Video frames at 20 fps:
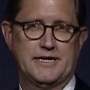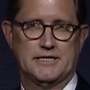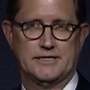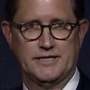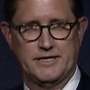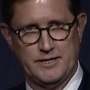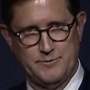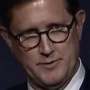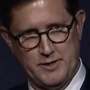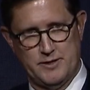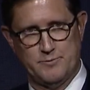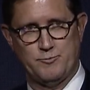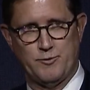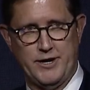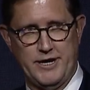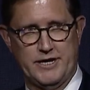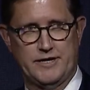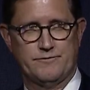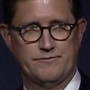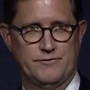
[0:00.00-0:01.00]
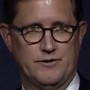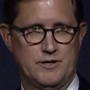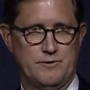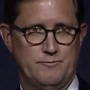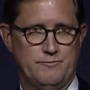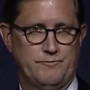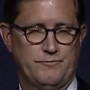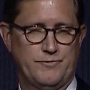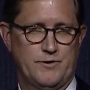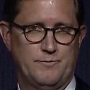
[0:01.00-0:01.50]
a little bit of break
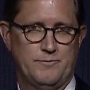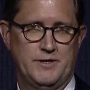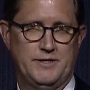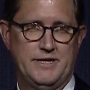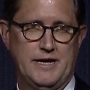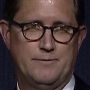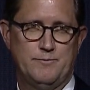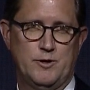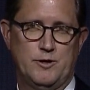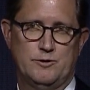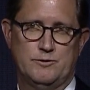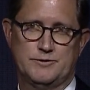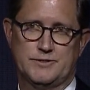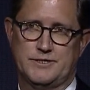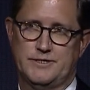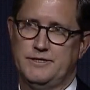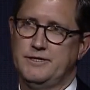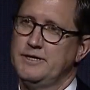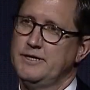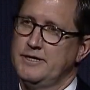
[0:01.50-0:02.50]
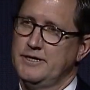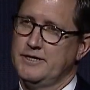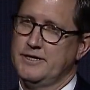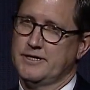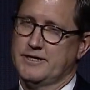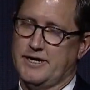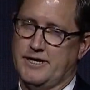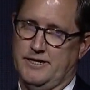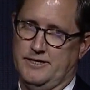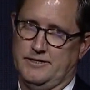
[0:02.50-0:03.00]
from the demos and
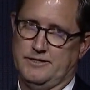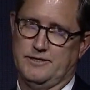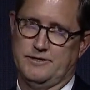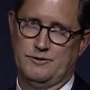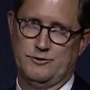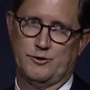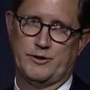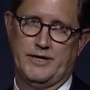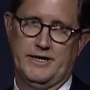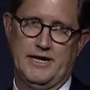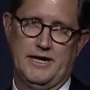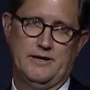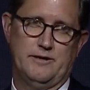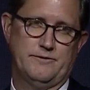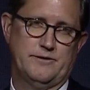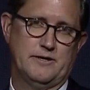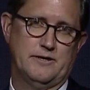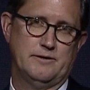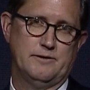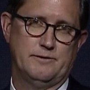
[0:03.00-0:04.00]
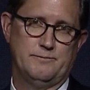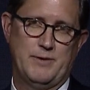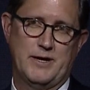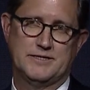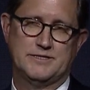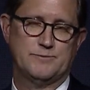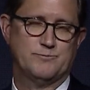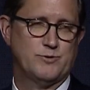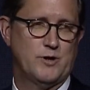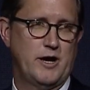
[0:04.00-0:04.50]
kind of looking at the
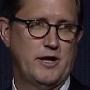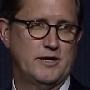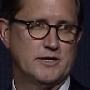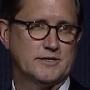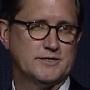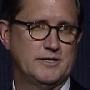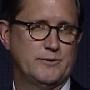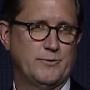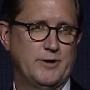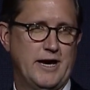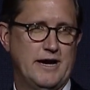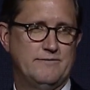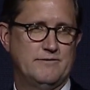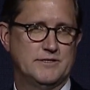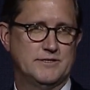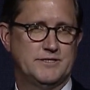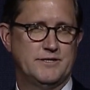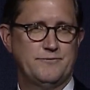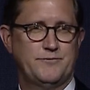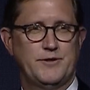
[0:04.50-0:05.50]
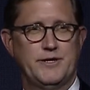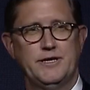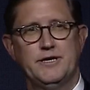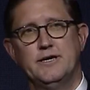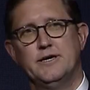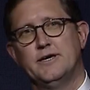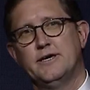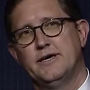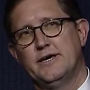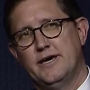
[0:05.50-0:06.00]
amazing products that we have on Symphony
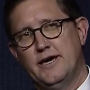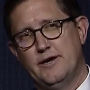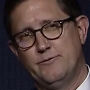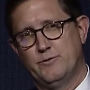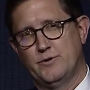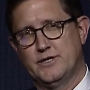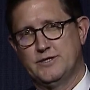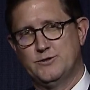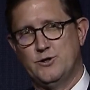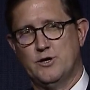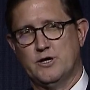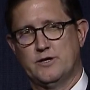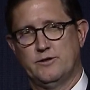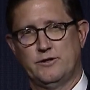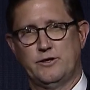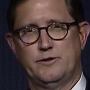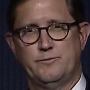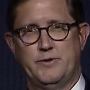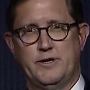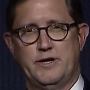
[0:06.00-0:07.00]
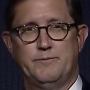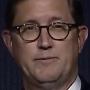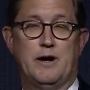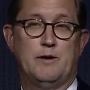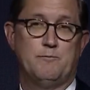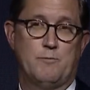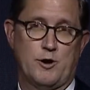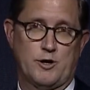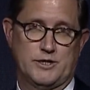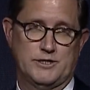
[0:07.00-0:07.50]
and really talk a little bit about
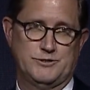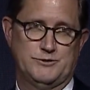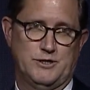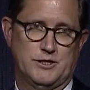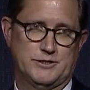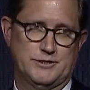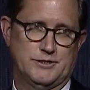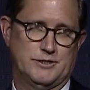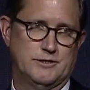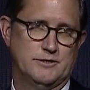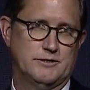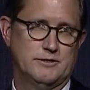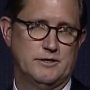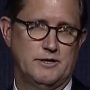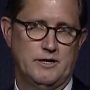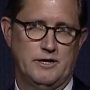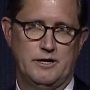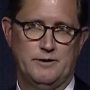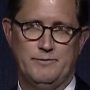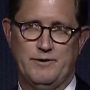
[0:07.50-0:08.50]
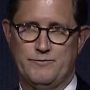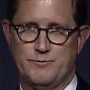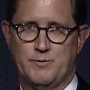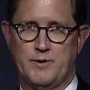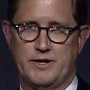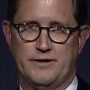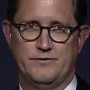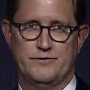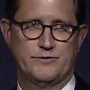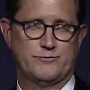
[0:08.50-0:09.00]
market structure.
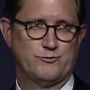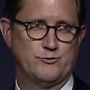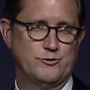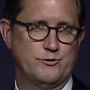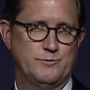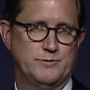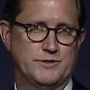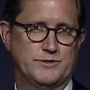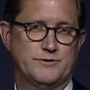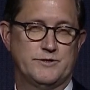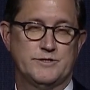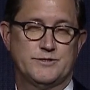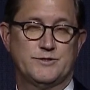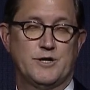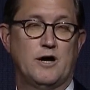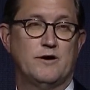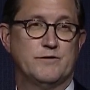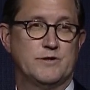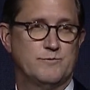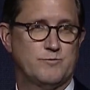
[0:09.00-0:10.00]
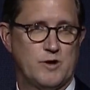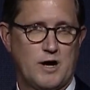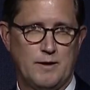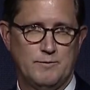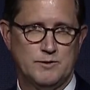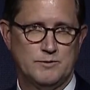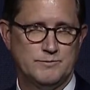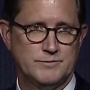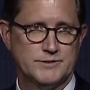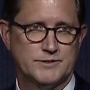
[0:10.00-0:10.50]
Everybody in this room is solving
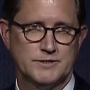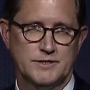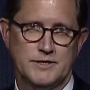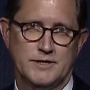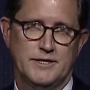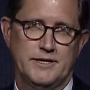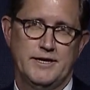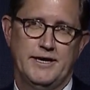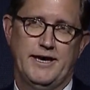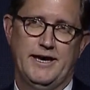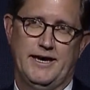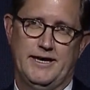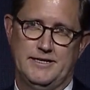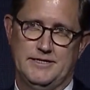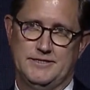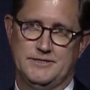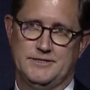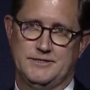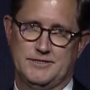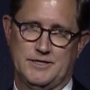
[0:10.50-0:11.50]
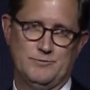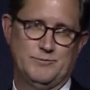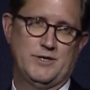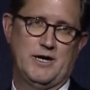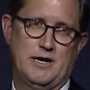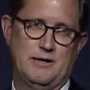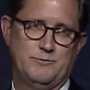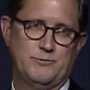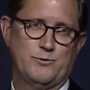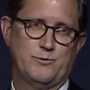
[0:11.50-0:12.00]
problems. And
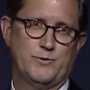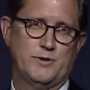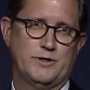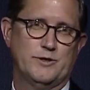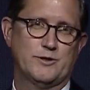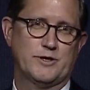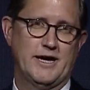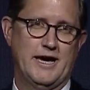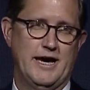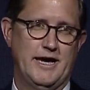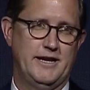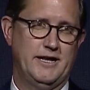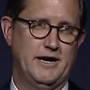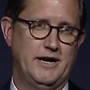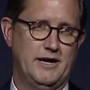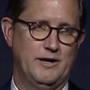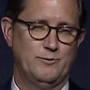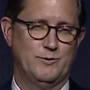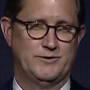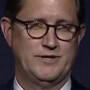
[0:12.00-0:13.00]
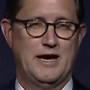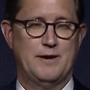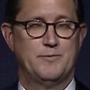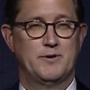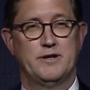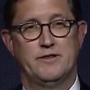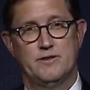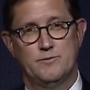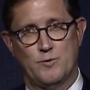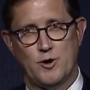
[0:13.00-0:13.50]
sometimes when we look at what's
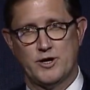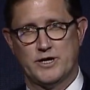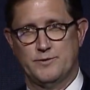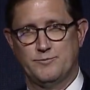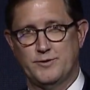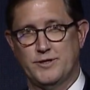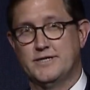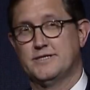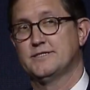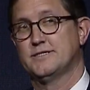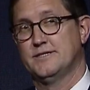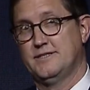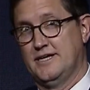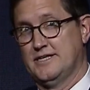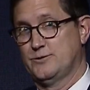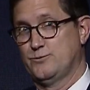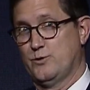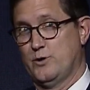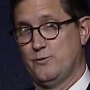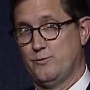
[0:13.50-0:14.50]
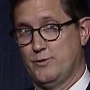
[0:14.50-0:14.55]
happening in the marketplace, that's where